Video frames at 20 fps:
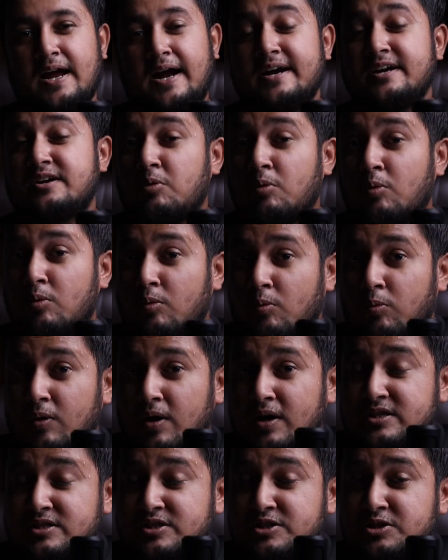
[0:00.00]
and
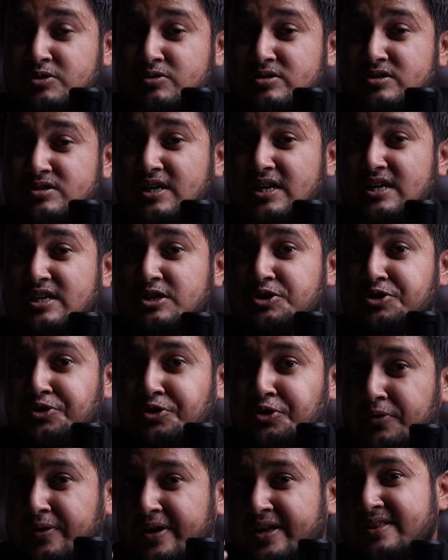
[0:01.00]
once you
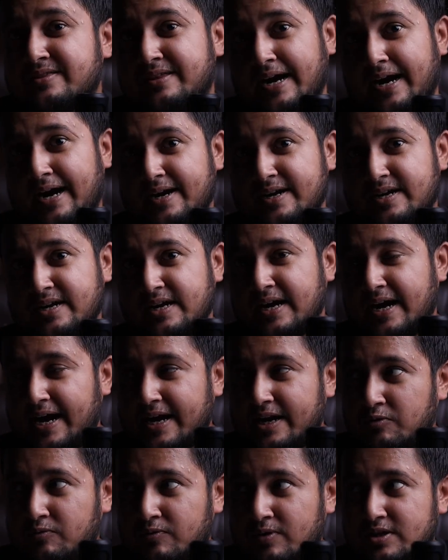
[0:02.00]
start doing that,
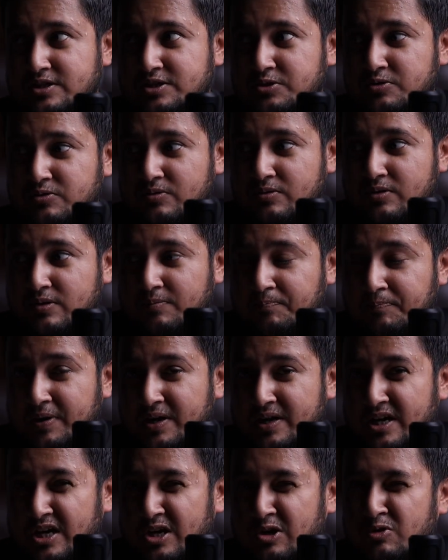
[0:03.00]
and once you
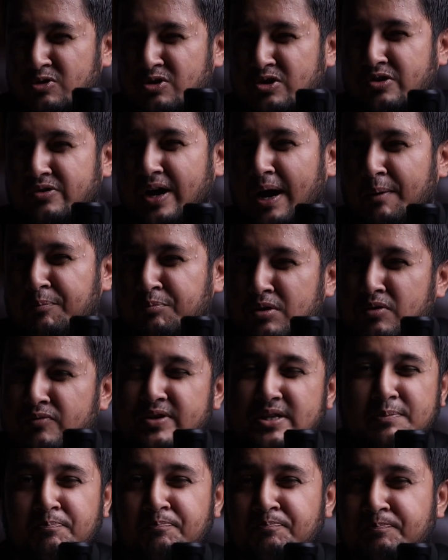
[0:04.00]
build a good rapport
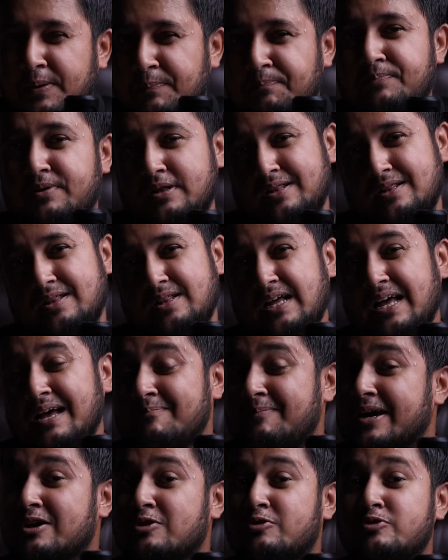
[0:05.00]
with people
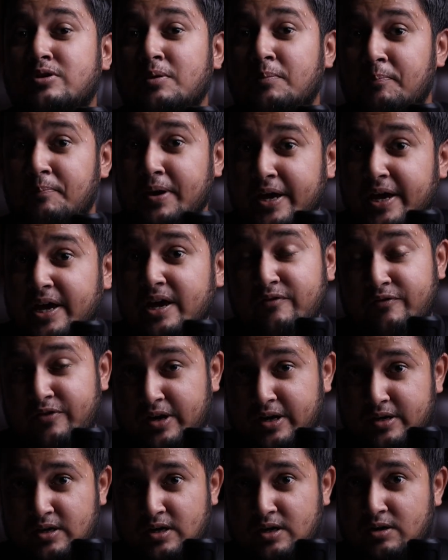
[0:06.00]
by good
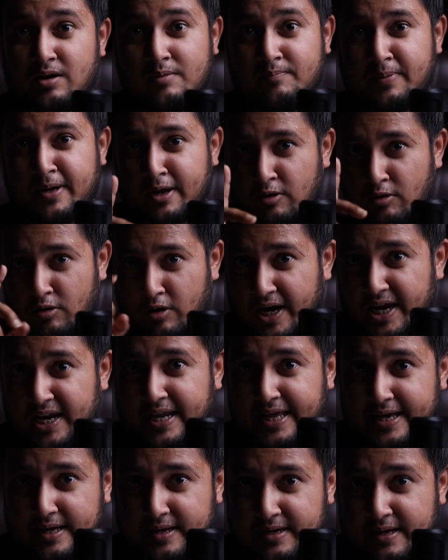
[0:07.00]
behavior, not by
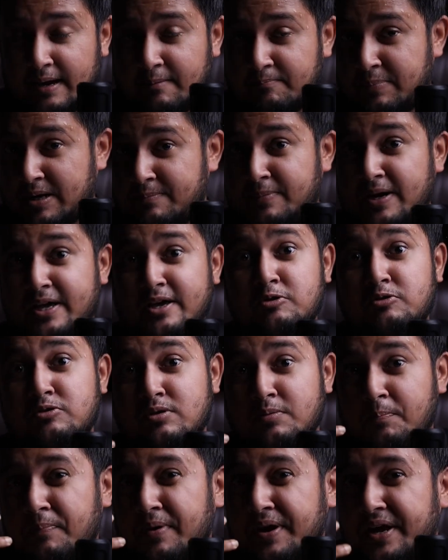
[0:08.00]
oiling, but by
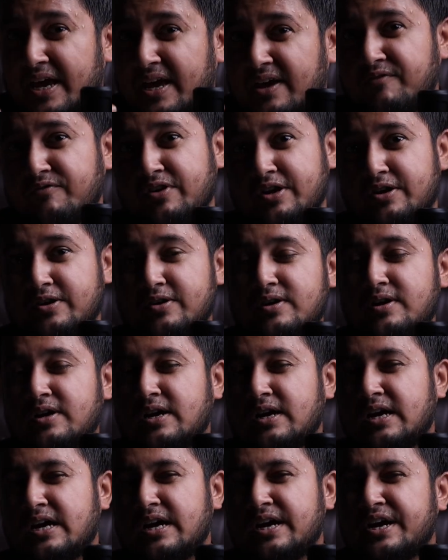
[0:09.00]
good behavior,
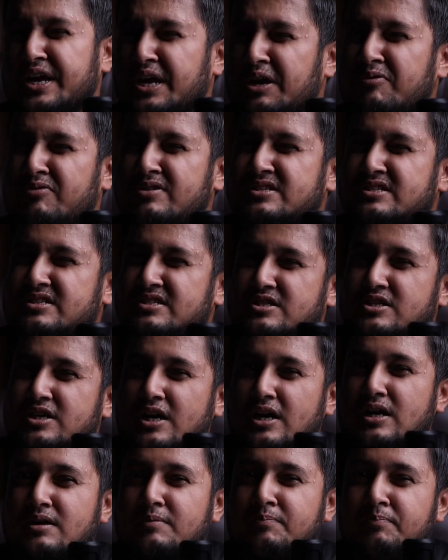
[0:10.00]
you will
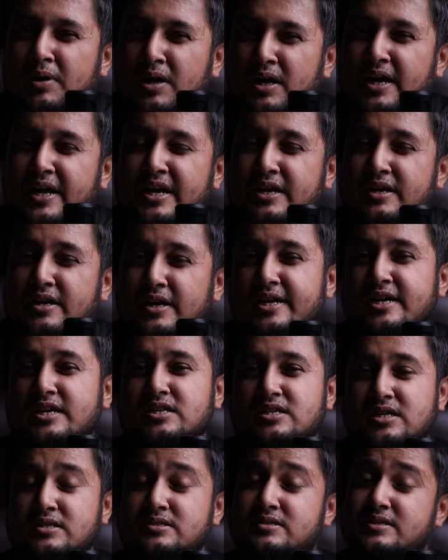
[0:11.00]
start building
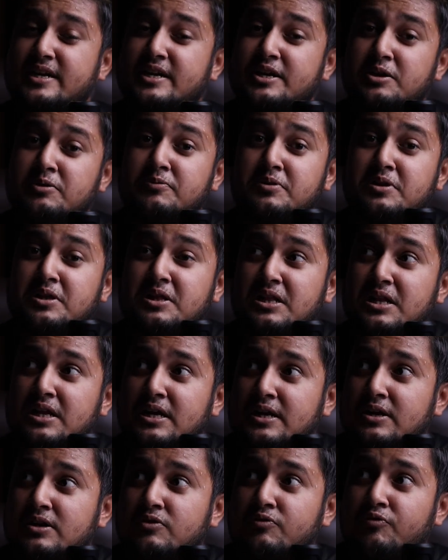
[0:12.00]
connections, and you will
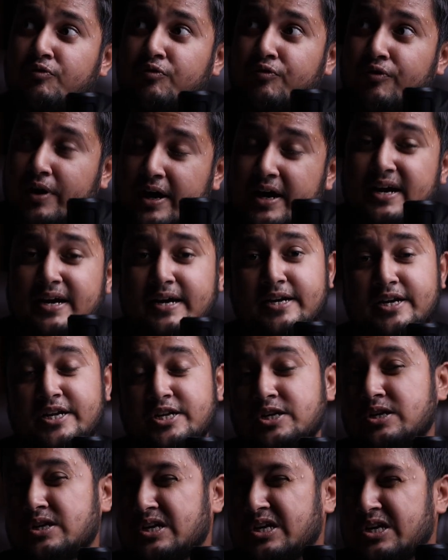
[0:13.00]
find
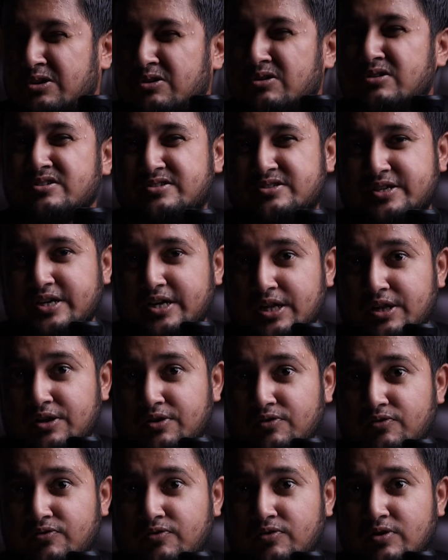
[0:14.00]

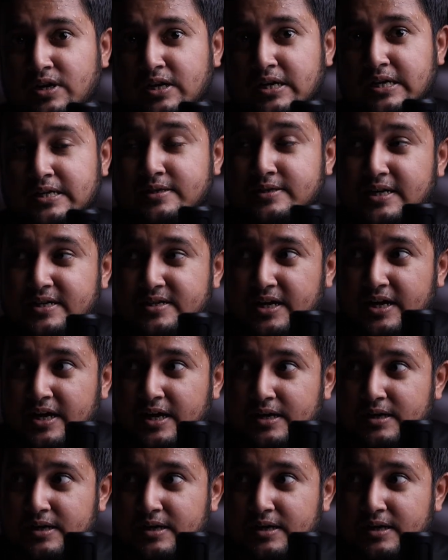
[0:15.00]
yourself that